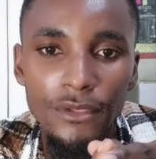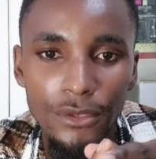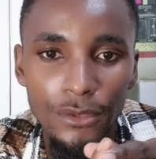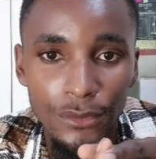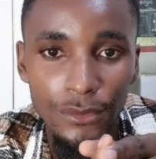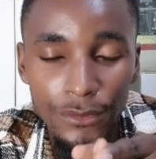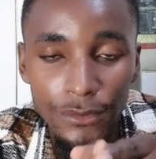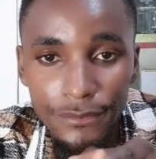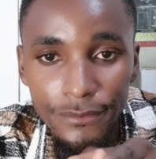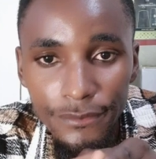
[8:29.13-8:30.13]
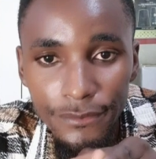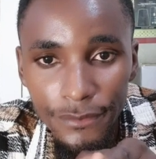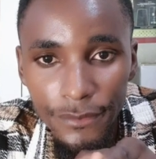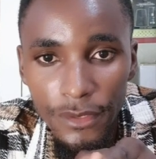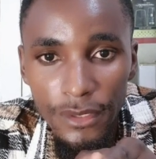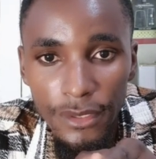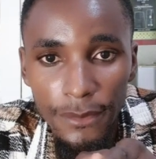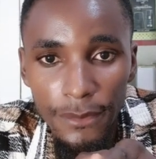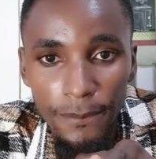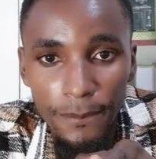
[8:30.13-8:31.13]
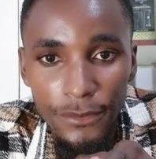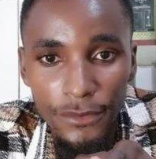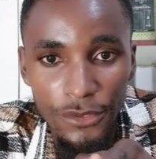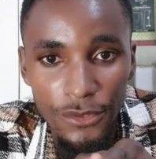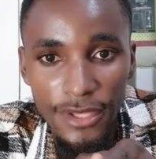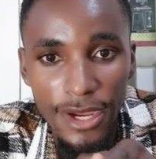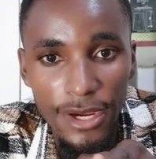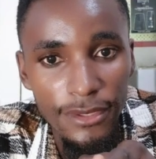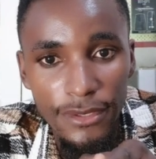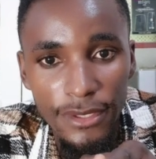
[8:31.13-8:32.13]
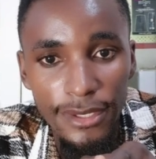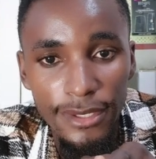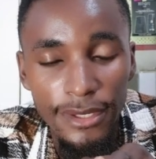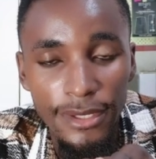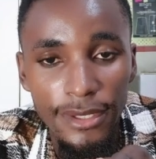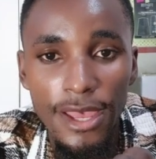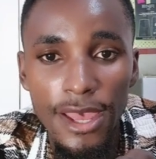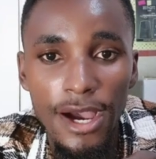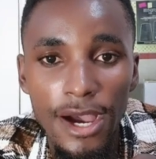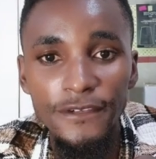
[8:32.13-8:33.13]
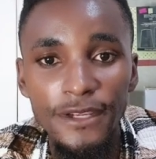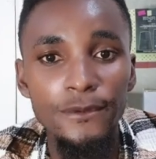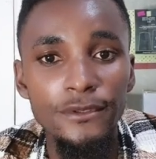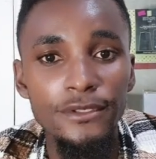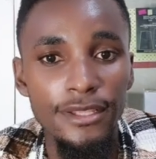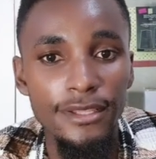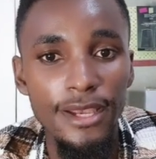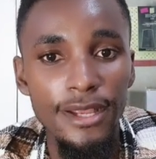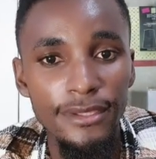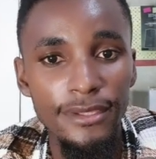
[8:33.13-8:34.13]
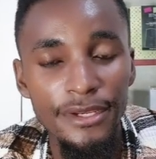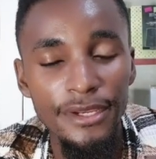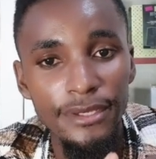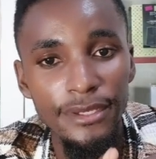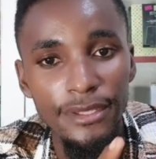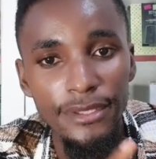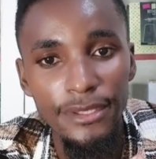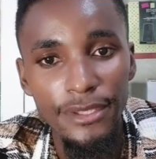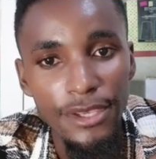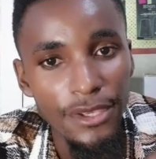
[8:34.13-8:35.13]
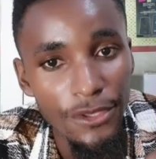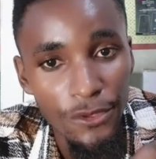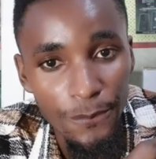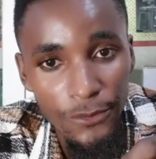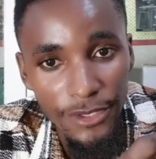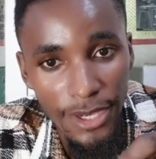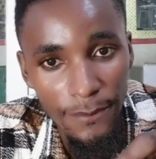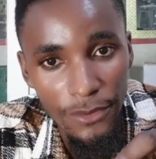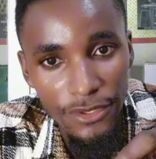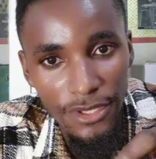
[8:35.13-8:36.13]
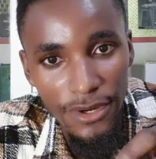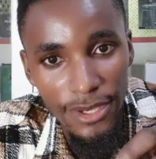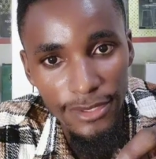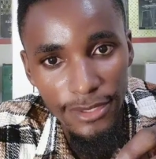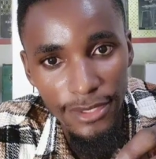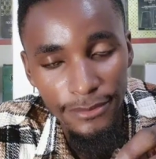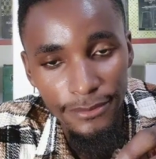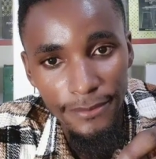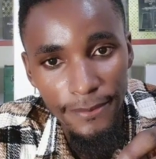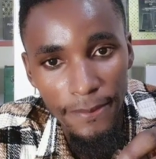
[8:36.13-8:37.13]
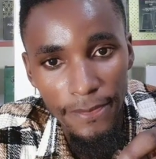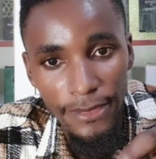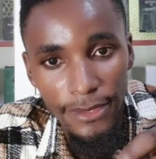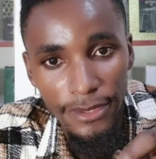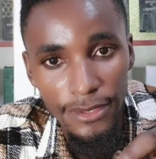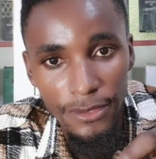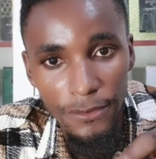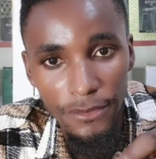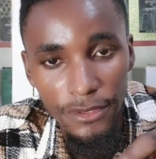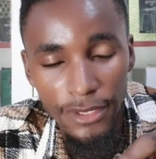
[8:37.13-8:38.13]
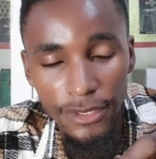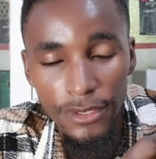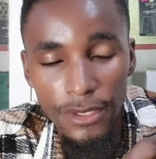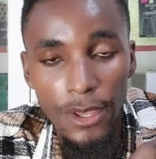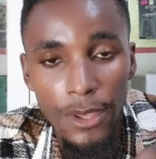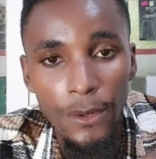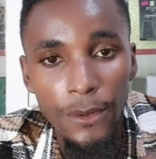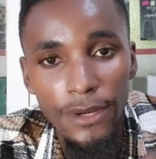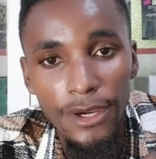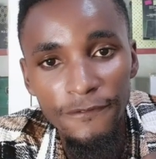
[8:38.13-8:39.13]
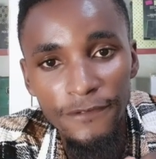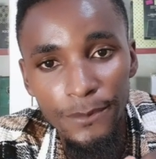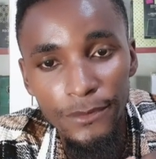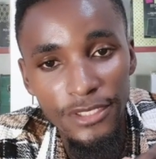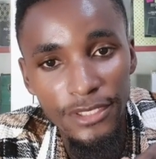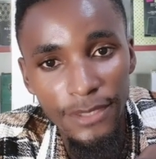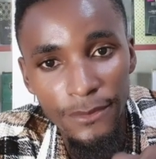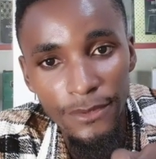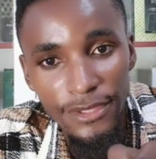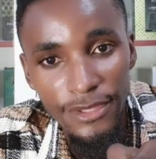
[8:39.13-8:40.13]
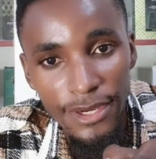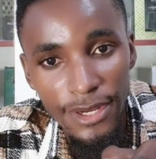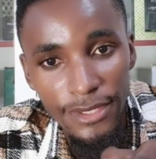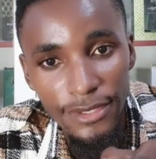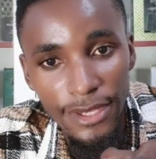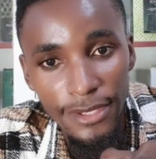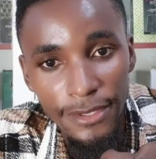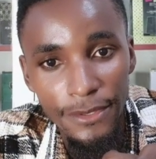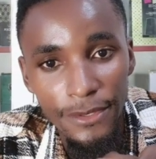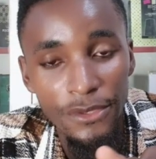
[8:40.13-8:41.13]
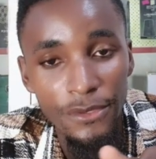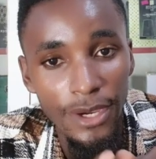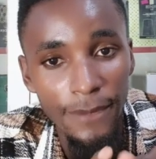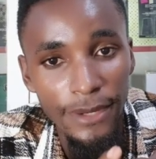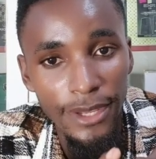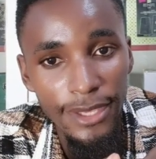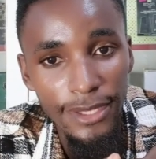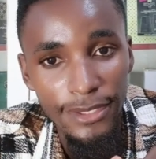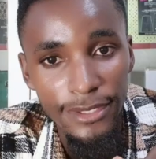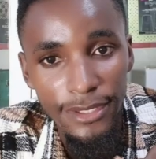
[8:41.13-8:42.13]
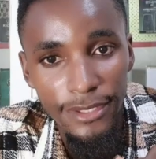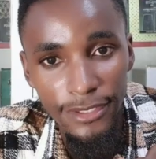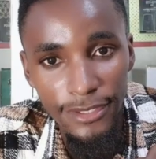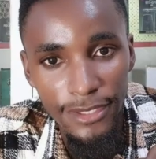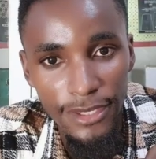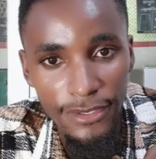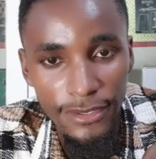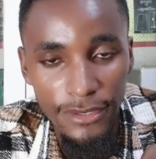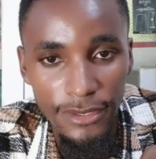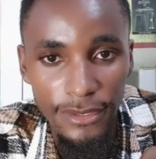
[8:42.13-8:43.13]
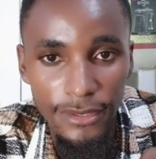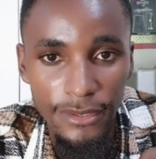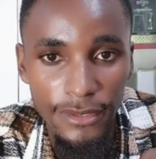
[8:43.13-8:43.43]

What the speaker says: you put your sunscreen. After putting the sunscreen, you put the moisturizer. Okay, or after putting the moisturizer, you apply the sunscreen.